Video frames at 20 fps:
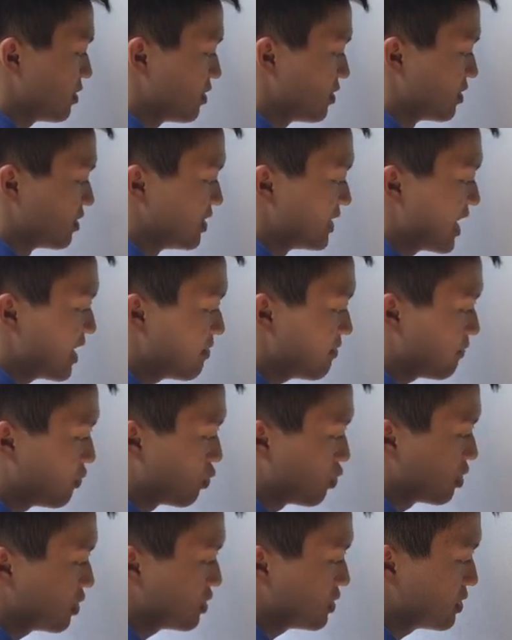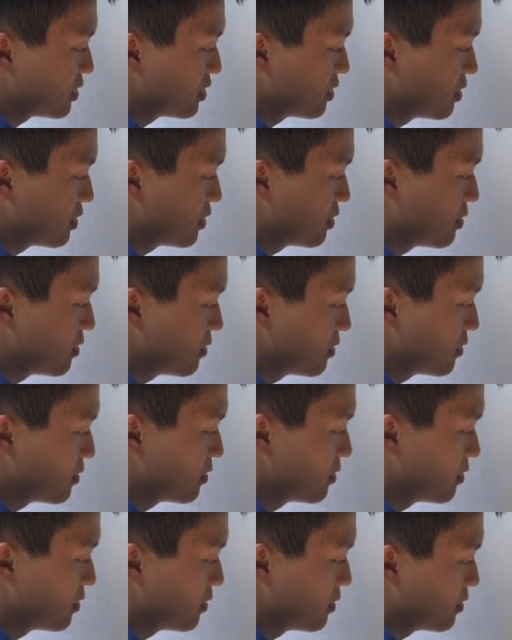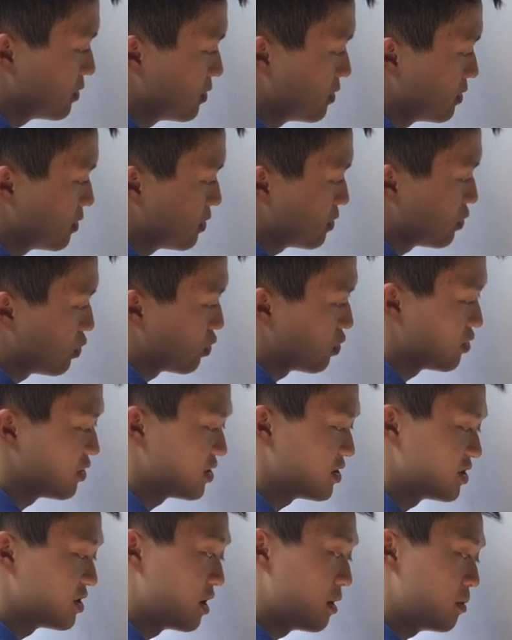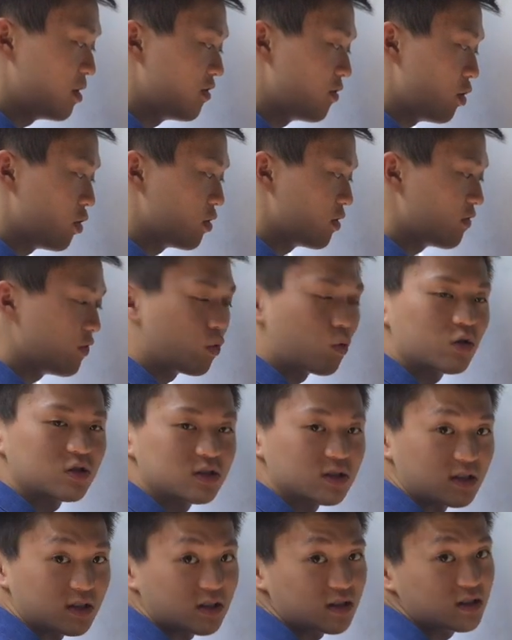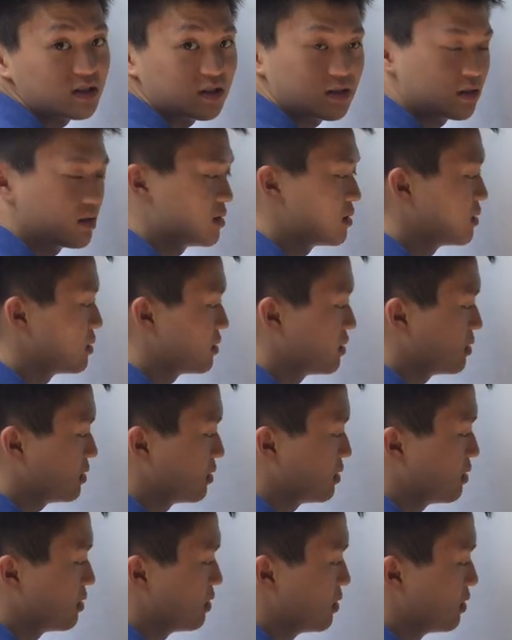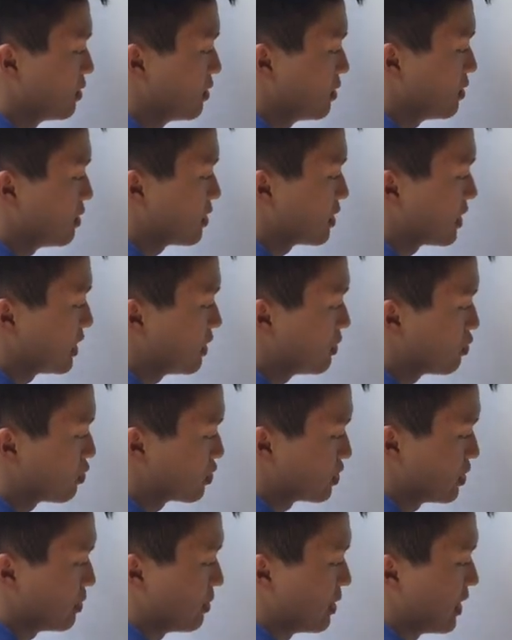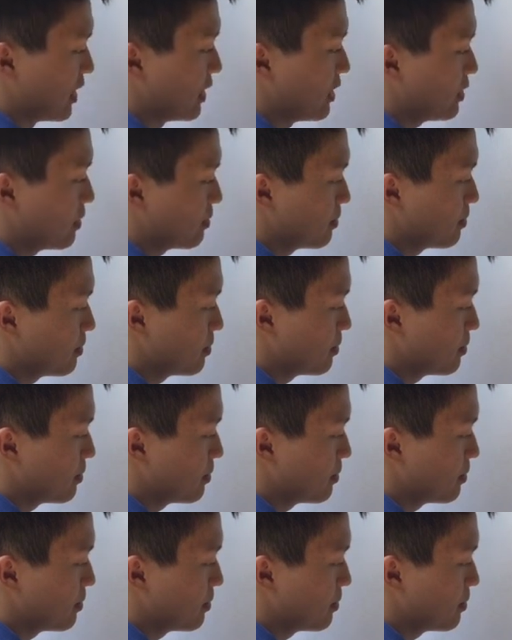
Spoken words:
the net force, or the sum of all the forces, equals MA.